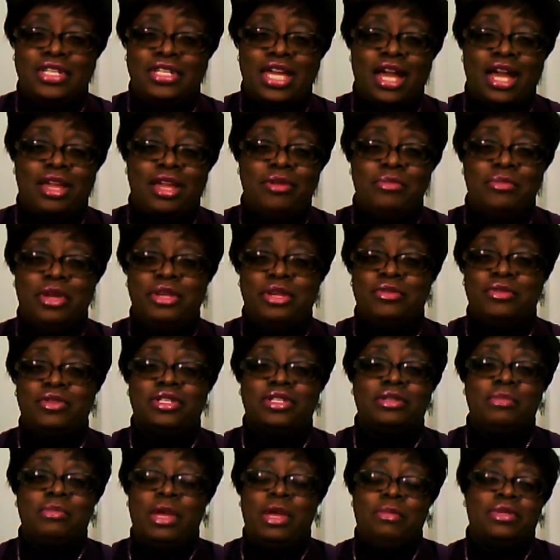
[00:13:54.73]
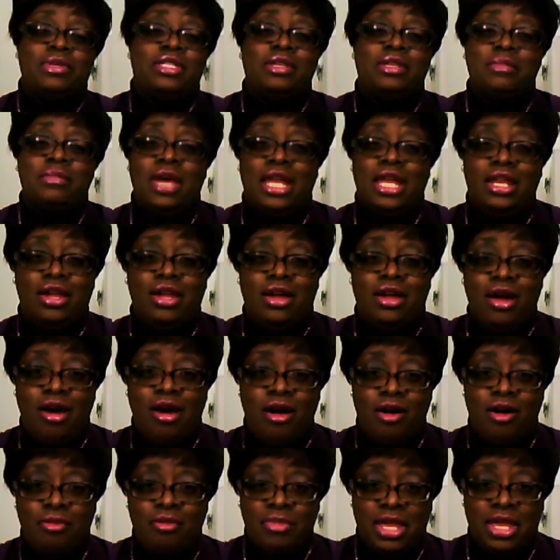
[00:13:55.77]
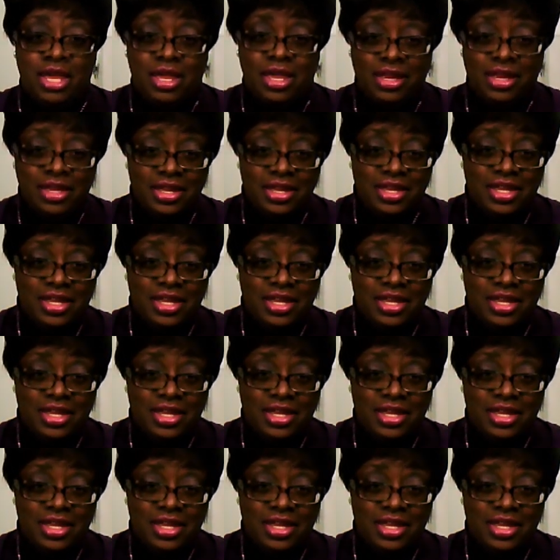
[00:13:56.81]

documentary, so maybe somebody will call me.